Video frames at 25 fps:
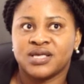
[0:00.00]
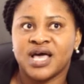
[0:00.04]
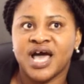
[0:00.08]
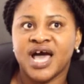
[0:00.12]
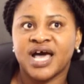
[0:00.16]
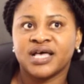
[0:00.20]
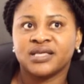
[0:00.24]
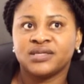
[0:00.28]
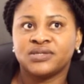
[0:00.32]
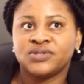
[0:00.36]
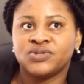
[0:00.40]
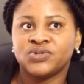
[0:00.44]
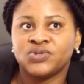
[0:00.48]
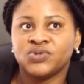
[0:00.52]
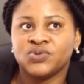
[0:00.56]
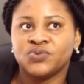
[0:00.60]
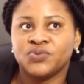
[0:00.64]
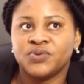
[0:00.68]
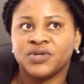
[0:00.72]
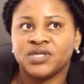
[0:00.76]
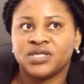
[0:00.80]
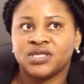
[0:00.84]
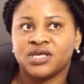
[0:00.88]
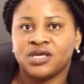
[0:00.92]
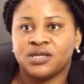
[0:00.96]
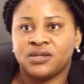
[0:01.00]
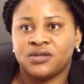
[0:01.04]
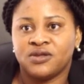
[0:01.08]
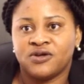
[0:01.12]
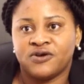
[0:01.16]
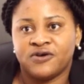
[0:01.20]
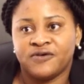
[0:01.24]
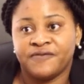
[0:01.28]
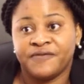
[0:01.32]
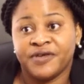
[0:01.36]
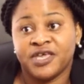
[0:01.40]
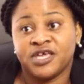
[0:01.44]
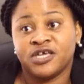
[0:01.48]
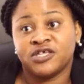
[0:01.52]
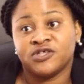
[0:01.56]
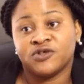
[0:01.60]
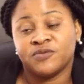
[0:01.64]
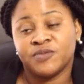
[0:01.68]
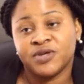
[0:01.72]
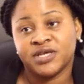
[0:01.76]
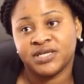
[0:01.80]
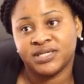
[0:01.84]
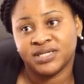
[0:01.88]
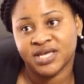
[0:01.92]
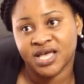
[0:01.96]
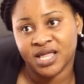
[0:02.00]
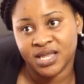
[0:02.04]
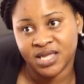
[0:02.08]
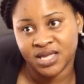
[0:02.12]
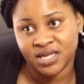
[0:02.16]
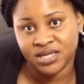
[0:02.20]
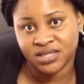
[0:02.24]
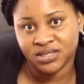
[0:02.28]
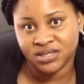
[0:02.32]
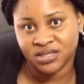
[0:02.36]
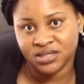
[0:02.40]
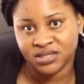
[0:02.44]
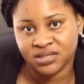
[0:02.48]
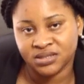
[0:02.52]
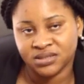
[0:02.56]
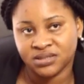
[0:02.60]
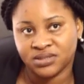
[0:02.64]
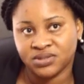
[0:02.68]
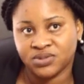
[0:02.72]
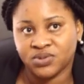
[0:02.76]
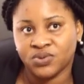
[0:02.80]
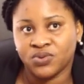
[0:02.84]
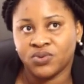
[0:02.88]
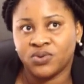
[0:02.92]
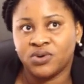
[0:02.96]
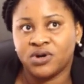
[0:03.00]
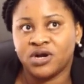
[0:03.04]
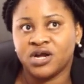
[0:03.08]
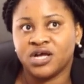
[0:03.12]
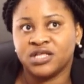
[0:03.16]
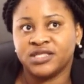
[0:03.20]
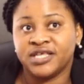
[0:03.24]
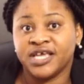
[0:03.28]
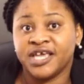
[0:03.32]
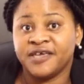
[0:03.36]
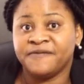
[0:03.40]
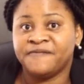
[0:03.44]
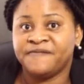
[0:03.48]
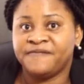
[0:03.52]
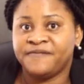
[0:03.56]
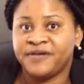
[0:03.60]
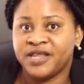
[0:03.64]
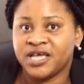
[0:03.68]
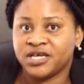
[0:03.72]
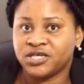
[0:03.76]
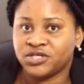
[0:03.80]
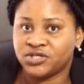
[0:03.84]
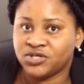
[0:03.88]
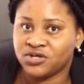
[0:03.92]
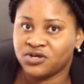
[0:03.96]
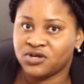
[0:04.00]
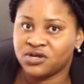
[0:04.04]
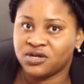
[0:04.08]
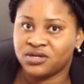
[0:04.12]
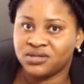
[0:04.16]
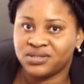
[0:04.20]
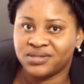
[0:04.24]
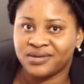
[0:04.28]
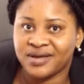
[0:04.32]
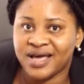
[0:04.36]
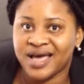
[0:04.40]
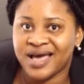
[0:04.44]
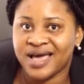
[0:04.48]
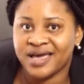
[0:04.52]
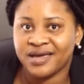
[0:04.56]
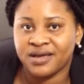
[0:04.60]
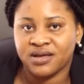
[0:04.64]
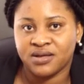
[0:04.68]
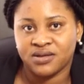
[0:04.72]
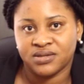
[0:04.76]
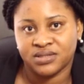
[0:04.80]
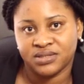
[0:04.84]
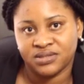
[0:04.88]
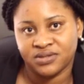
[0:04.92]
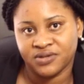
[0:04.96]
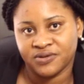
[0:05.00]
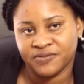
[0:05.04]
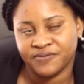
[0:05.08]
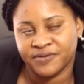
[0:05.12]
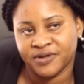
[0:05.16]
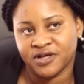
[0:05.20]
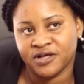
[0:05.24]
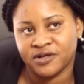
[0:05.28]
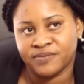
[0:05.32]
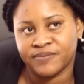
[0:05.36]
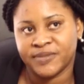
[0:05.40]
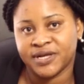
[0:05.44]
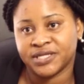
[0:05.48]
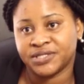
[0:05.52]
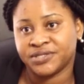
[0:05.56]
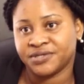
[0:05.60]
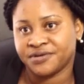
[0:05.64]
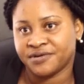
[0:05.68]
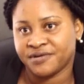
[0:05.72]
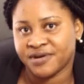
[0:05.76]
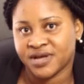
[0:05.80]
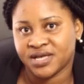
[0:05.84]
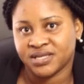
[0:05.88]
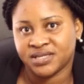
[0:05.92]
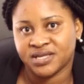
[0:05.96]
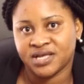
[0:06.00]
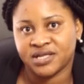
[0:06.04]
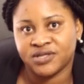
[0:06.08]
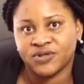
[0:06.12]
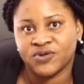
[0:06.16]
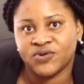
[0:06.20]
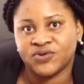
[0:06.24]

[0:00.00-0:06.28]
has to do with a lot of economic challenges. So the inflation, the high cost of materials and